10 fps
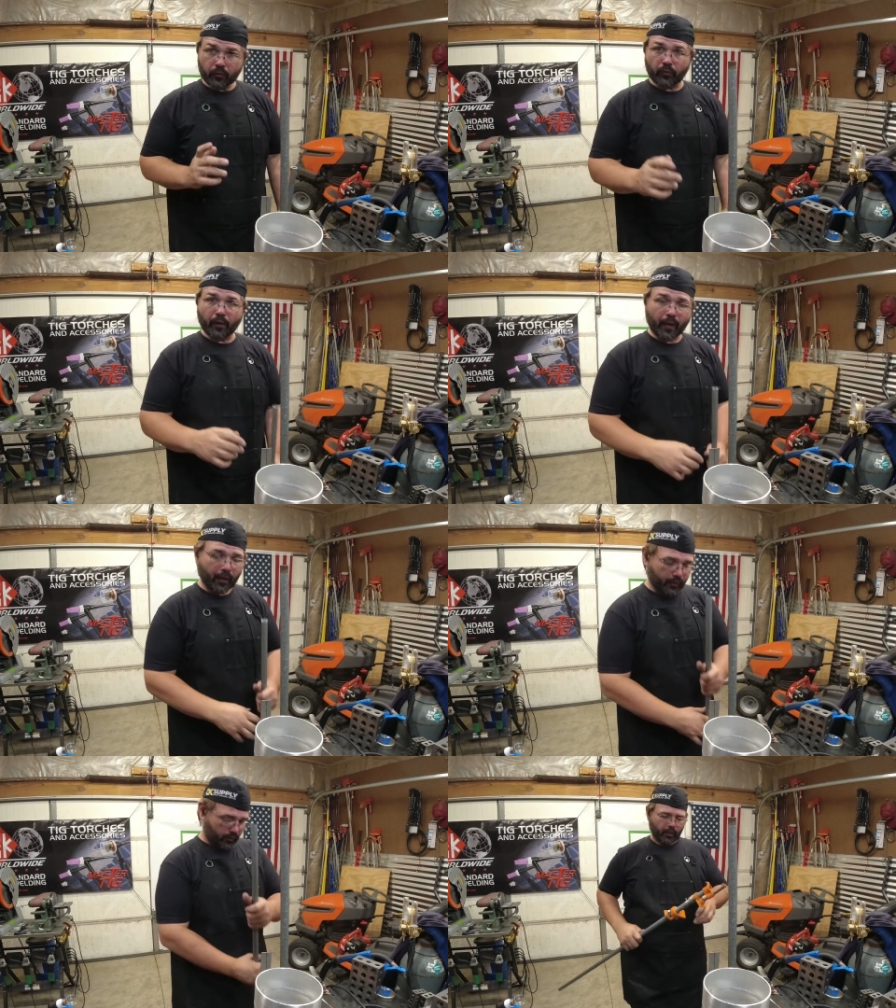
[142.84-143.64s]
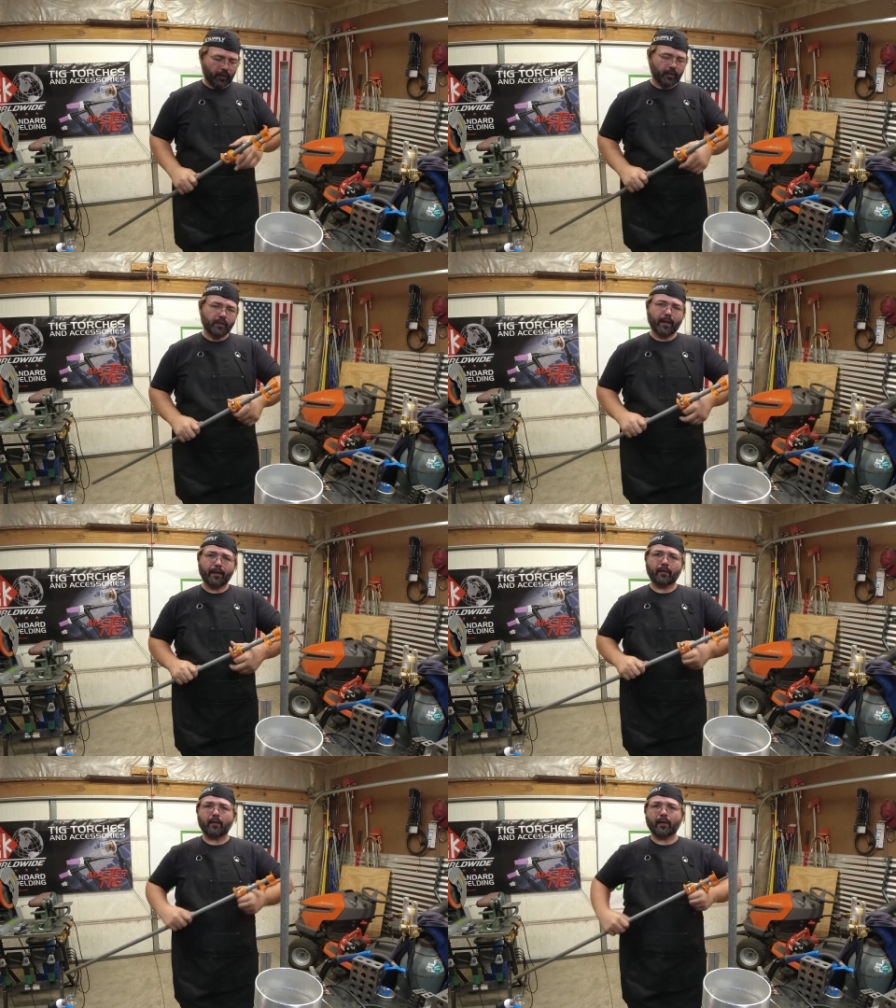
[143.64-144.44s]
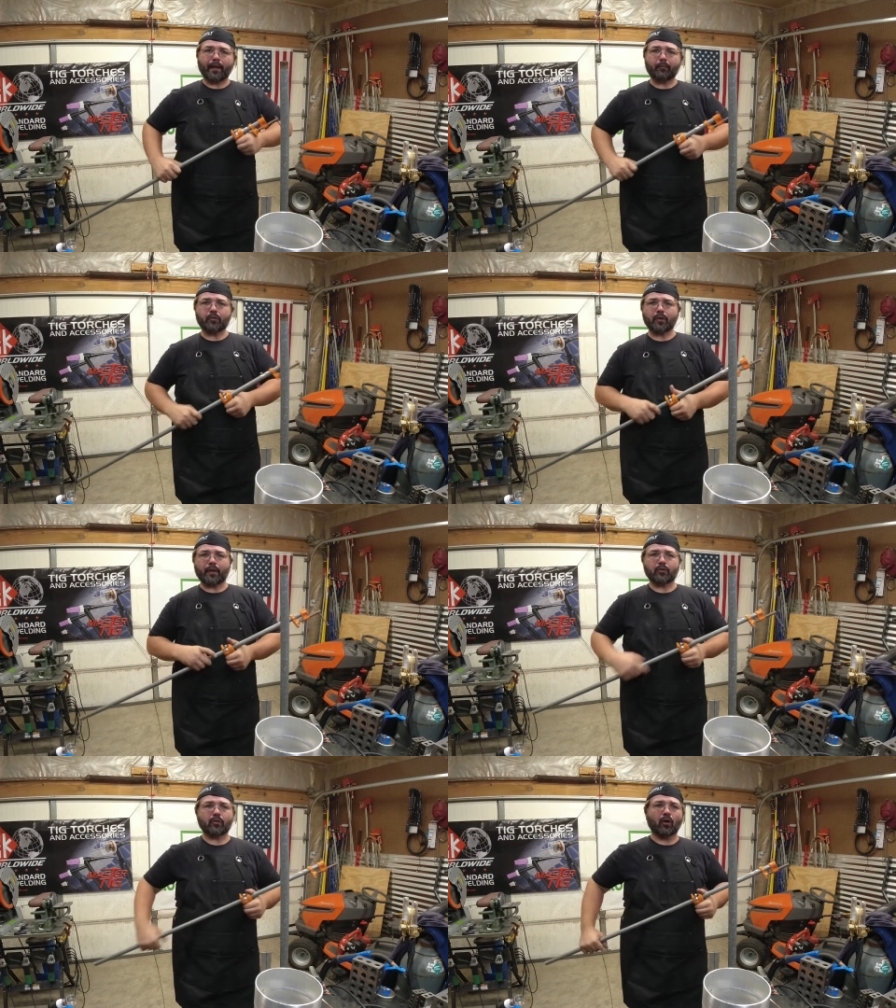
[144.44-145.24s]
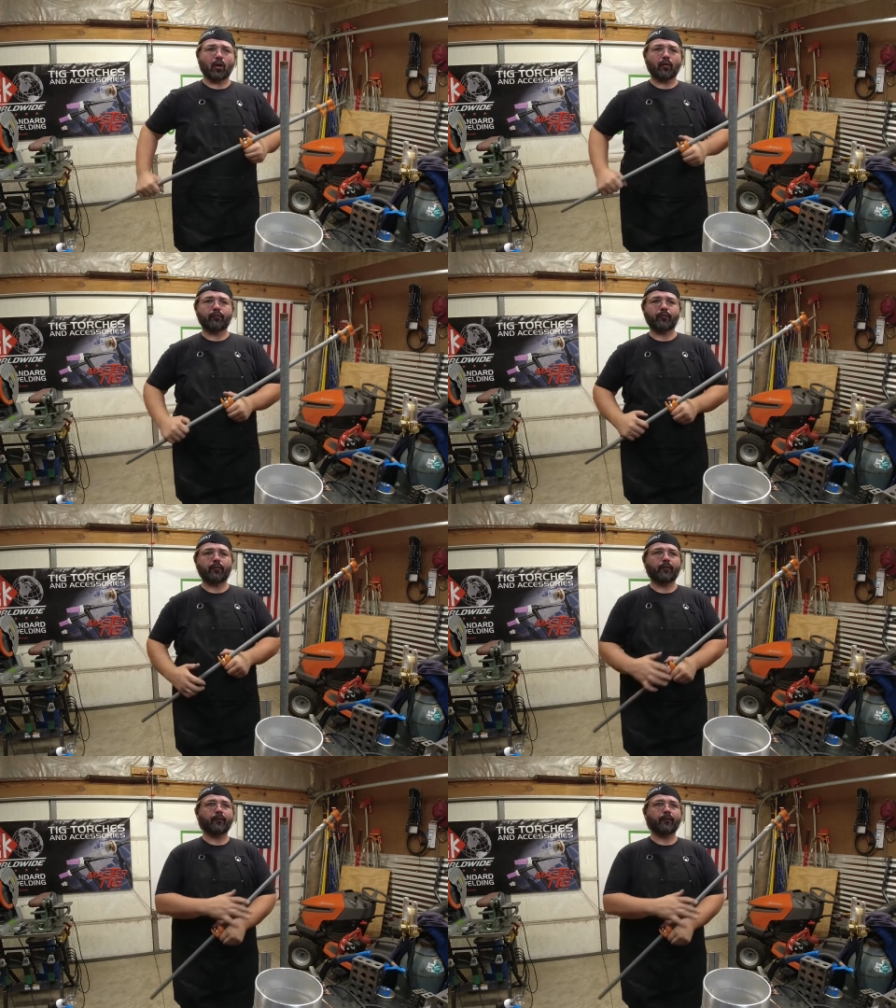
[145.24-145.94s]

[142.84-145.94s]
So next, we need to take the clamp section off.